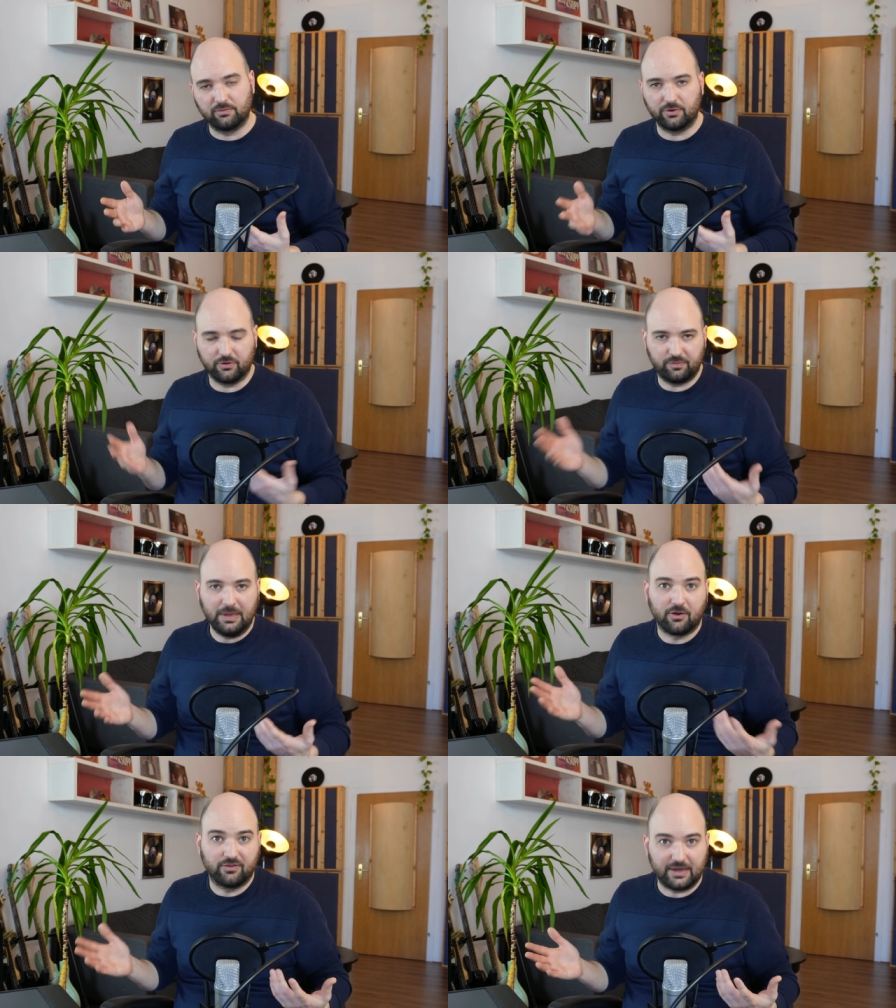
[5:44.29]
or your
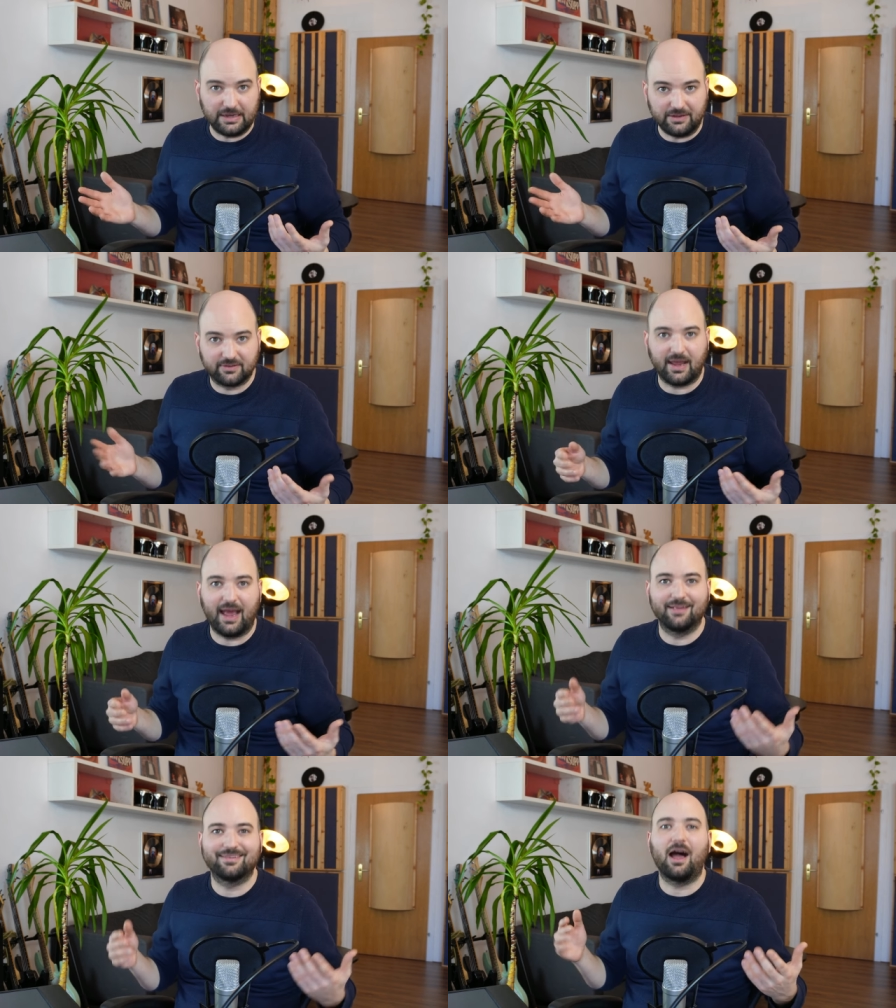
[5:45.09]
speakers at least,
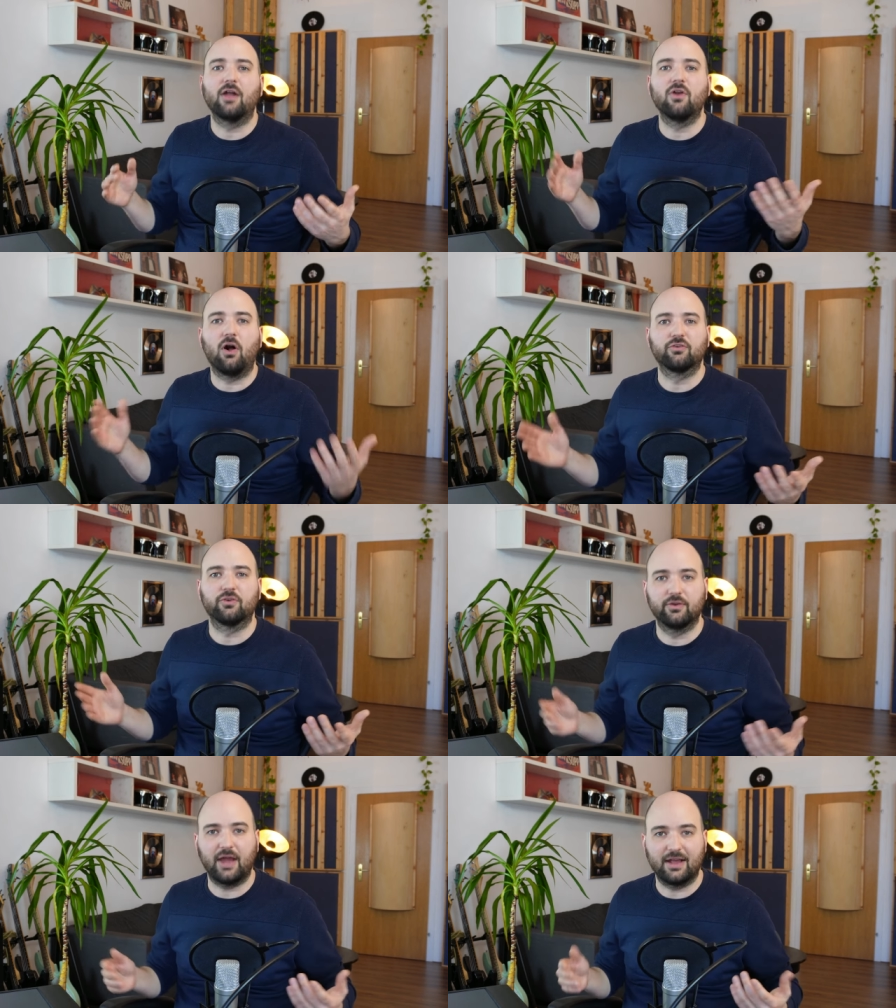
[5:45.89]
as
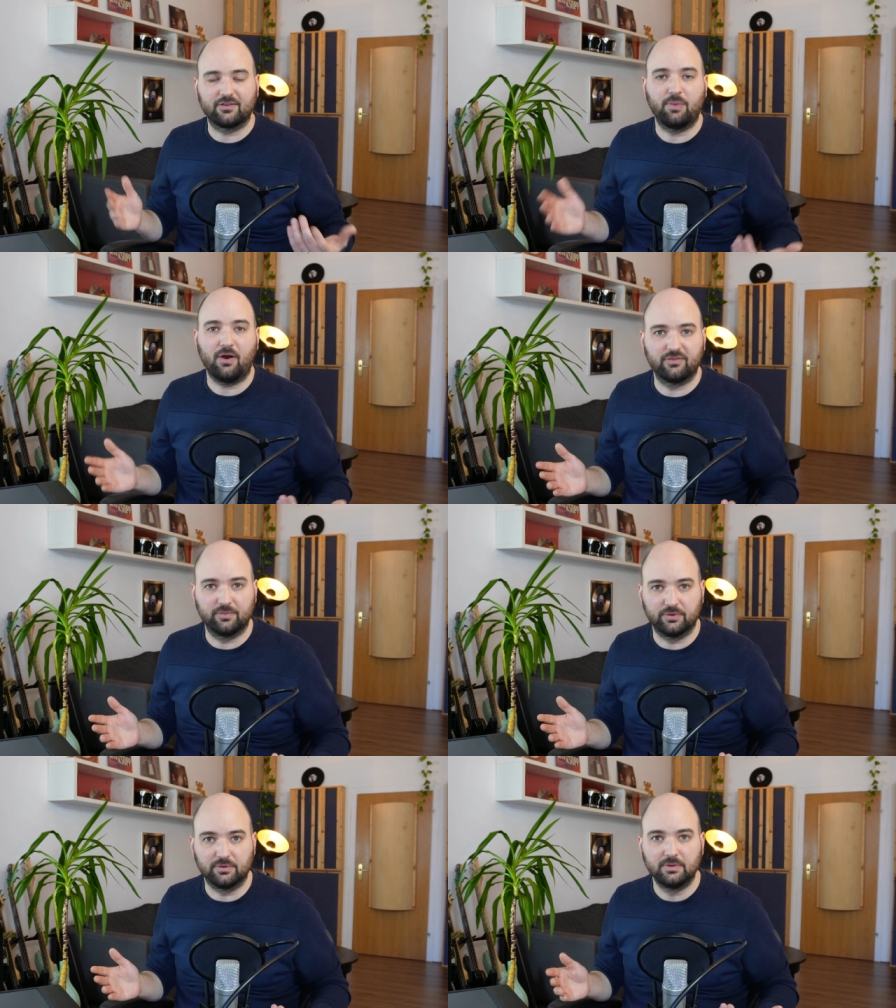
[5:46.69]
unaltered as
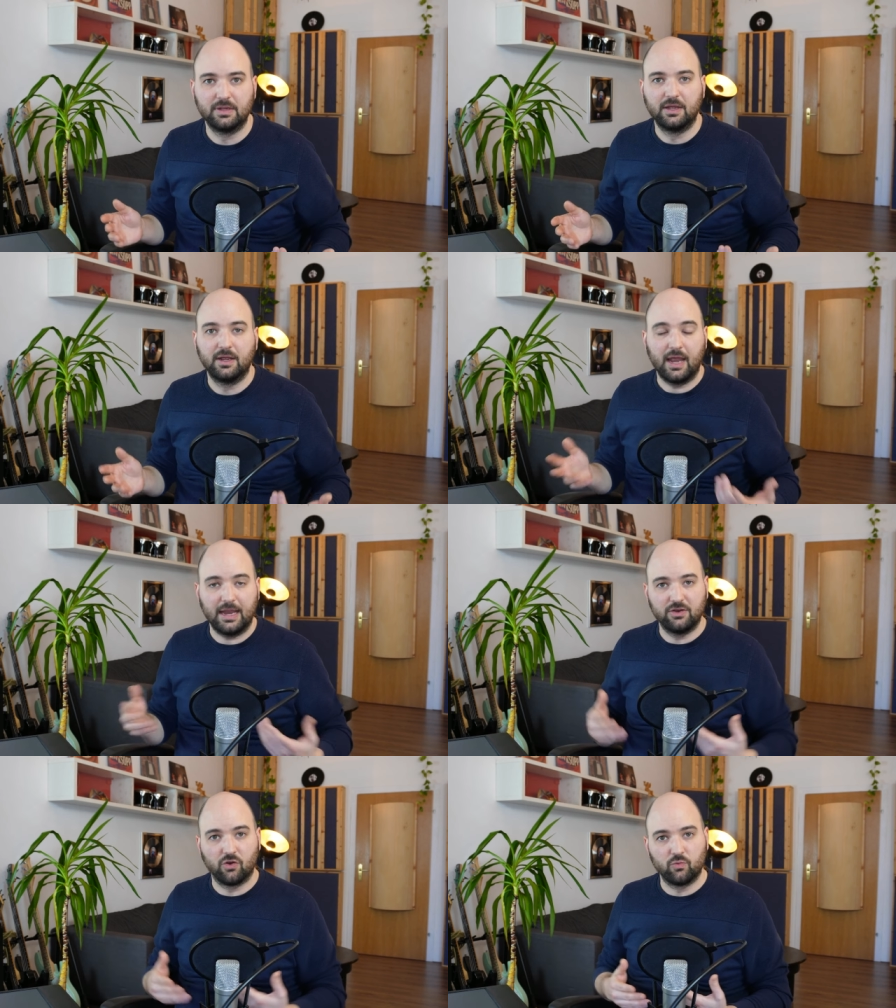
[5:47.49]
possible
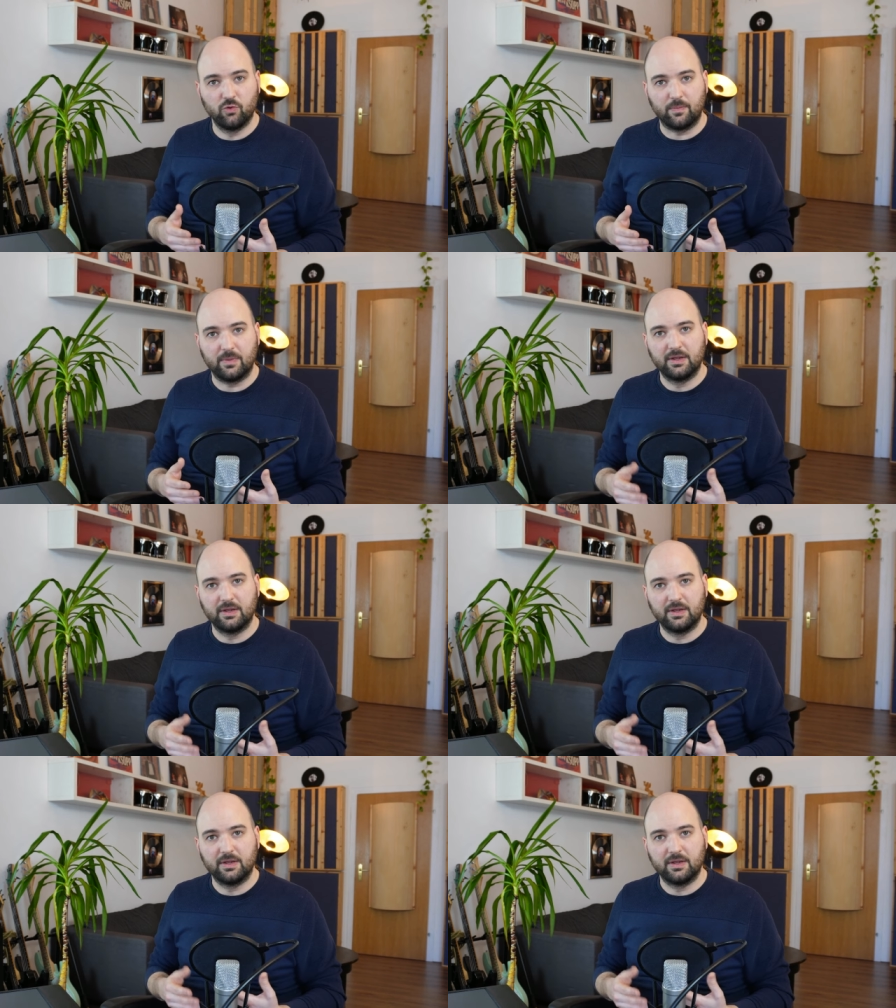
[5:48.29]
in your room.